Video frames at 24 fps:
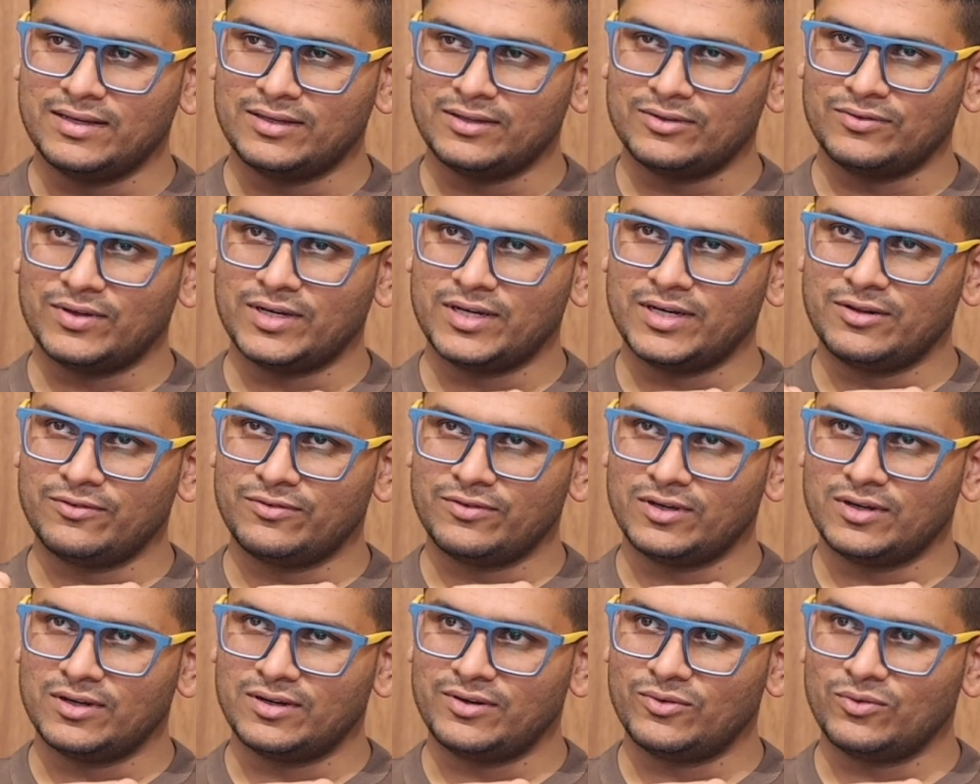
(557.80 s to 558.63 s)
is very
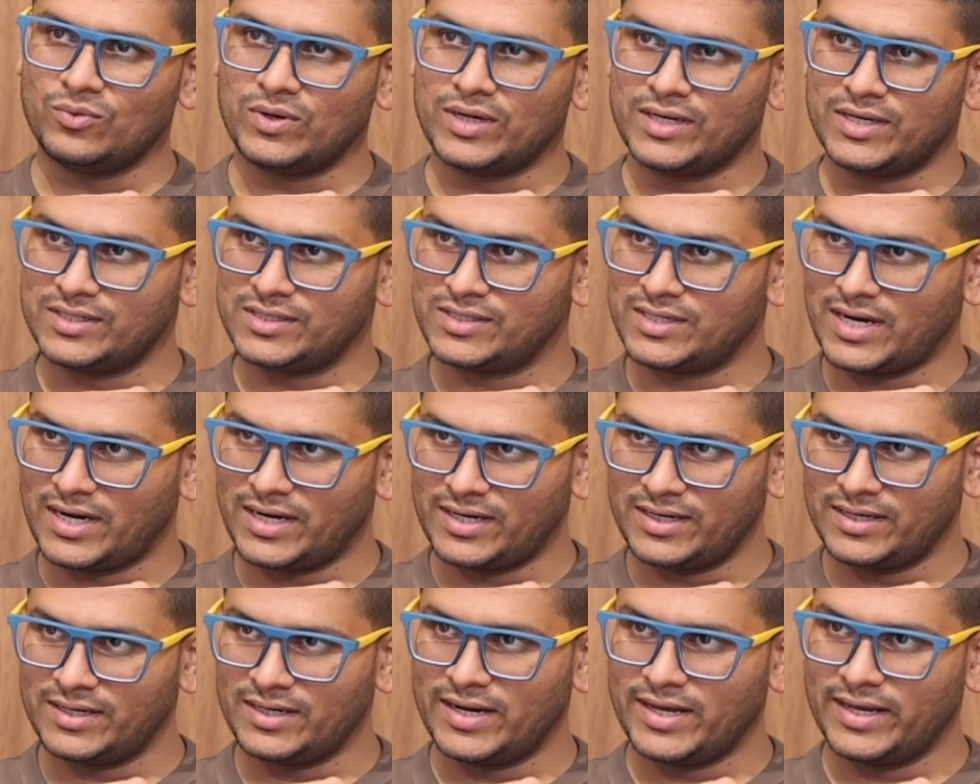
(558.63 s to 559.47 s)
difficult to
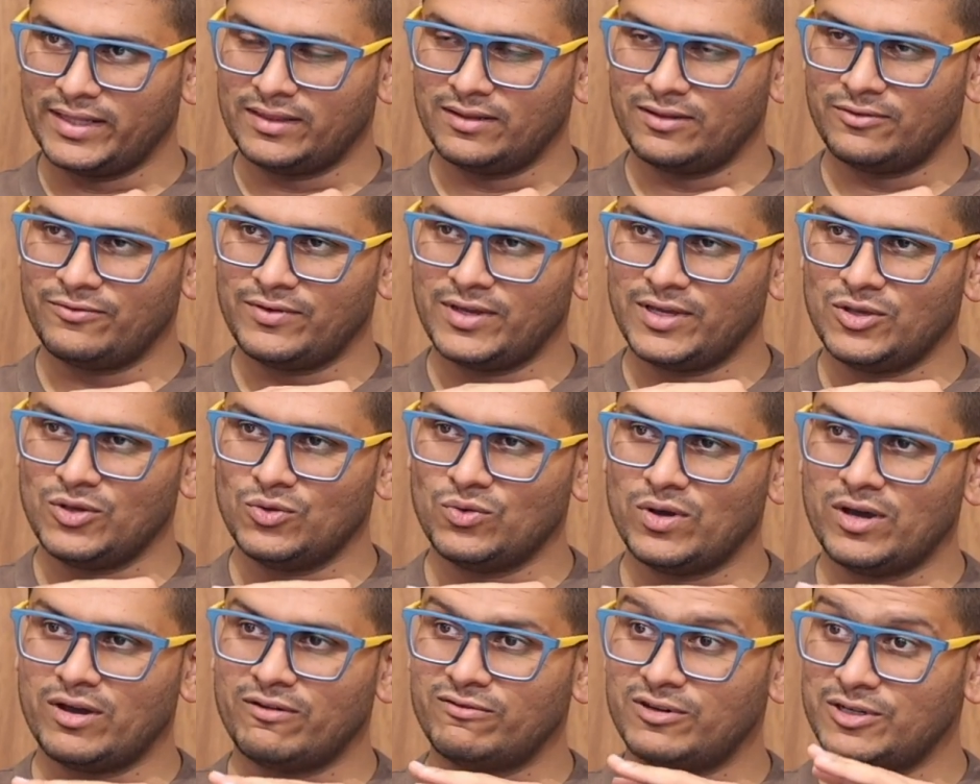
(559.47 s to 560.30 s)
understand it like the way
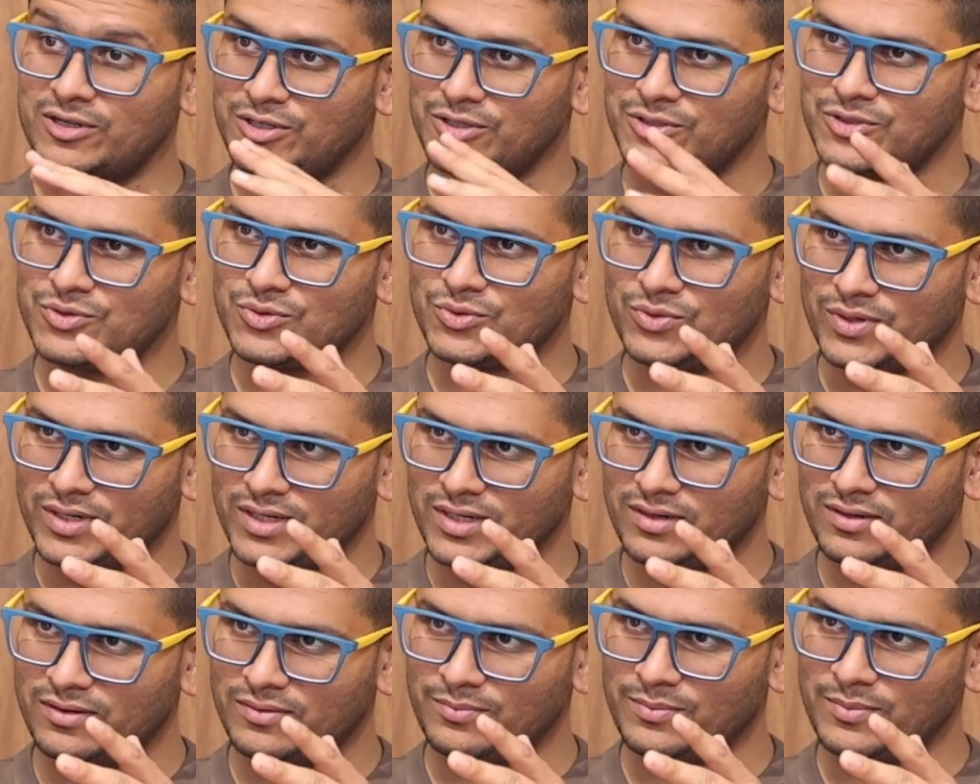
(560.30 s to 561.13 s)
you have understood
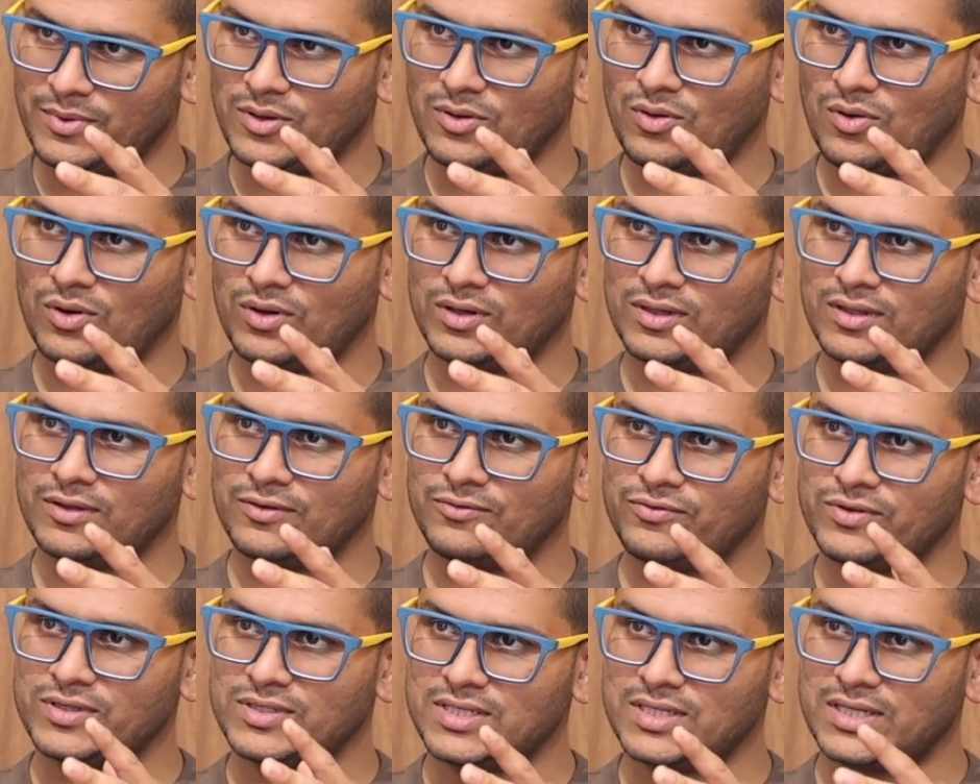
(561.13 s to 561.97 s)
it, beyond the
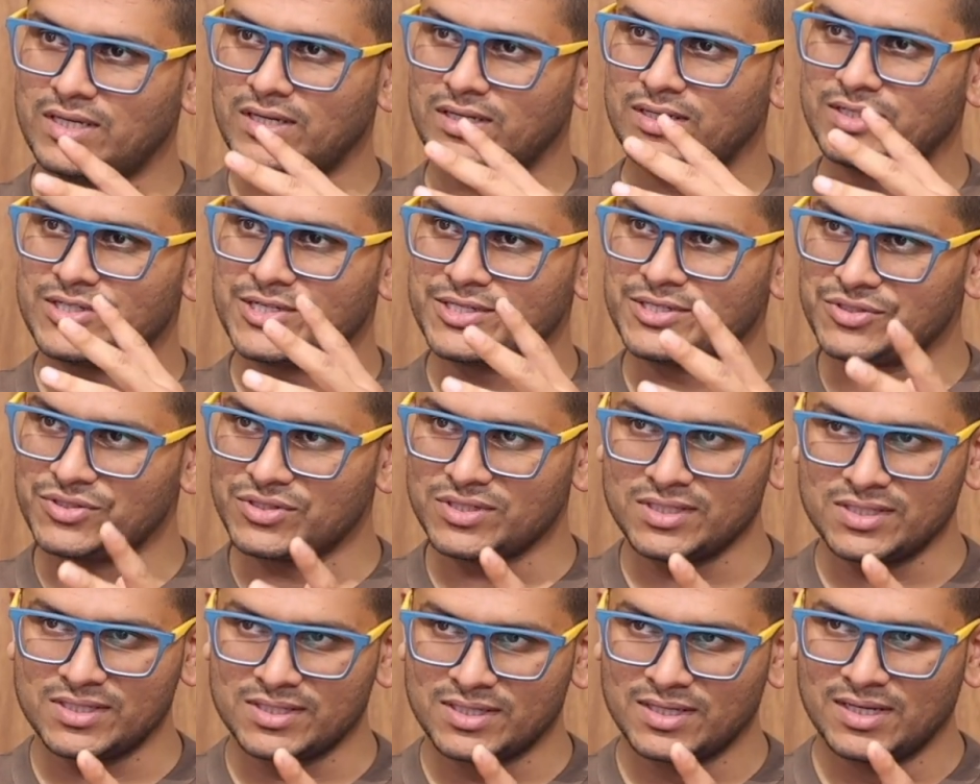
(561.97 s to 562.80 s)
physical
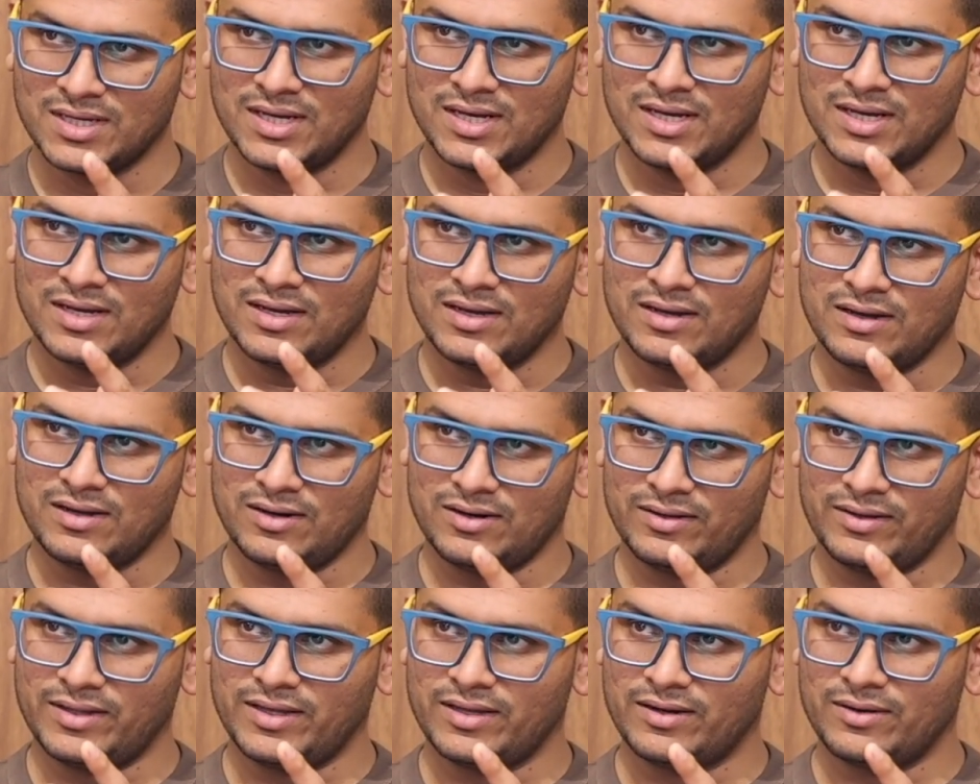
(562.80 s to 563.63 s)
changes.
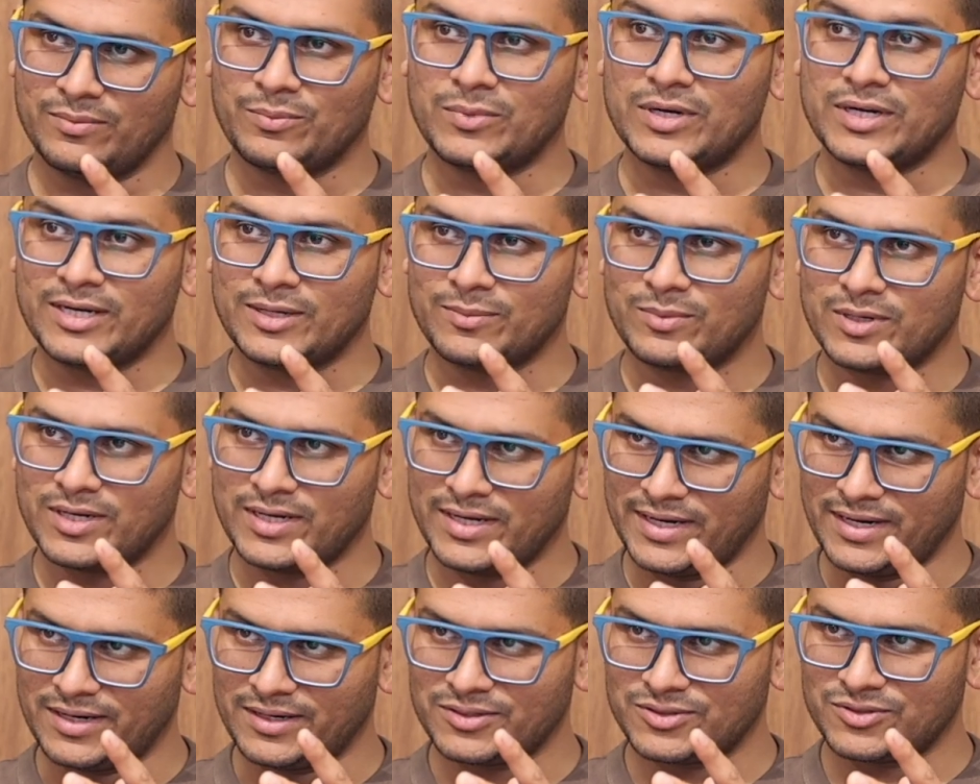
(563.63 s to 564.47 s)
There are multiple
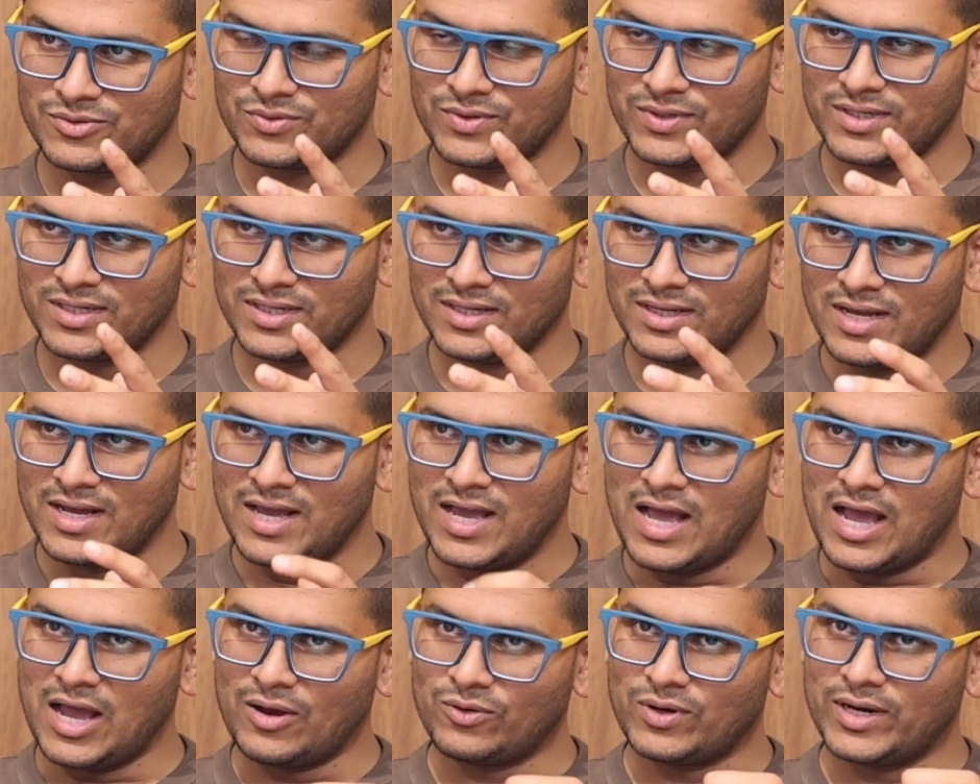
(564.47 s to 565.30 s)
layers to it.
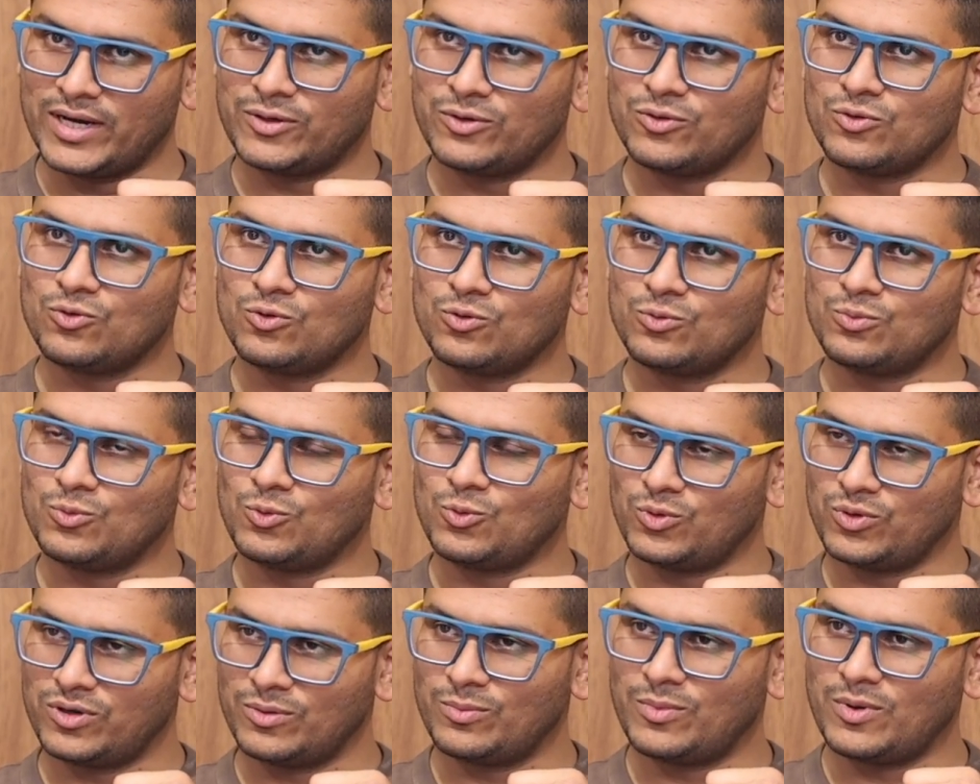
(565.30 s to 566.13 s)
I would like to know
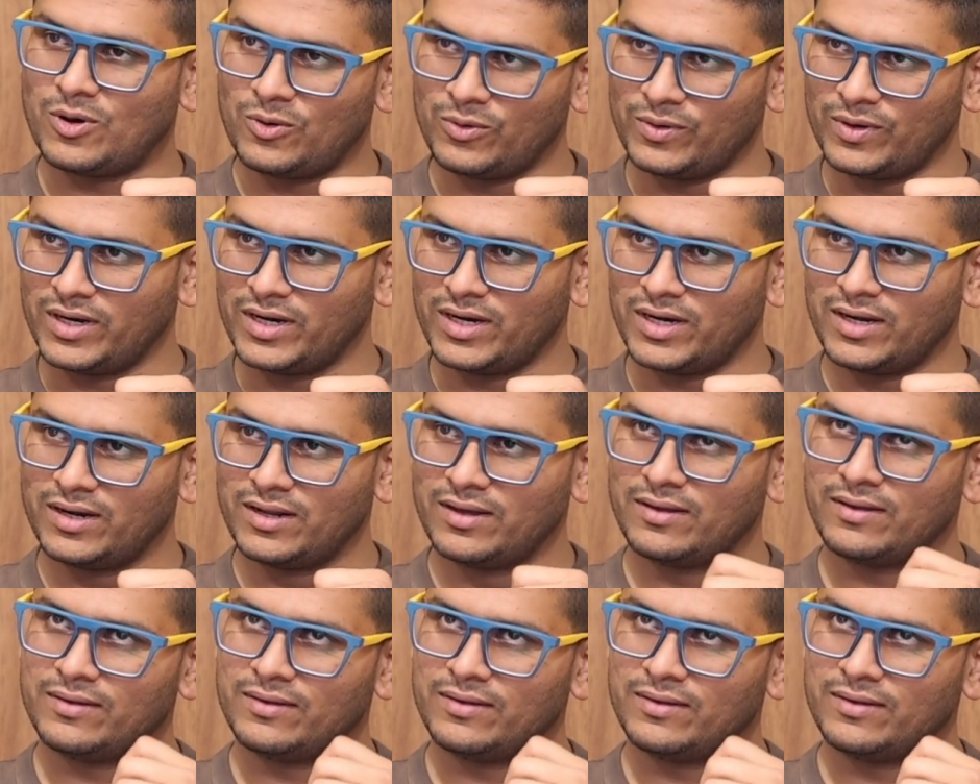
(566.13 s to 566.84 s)
more about it.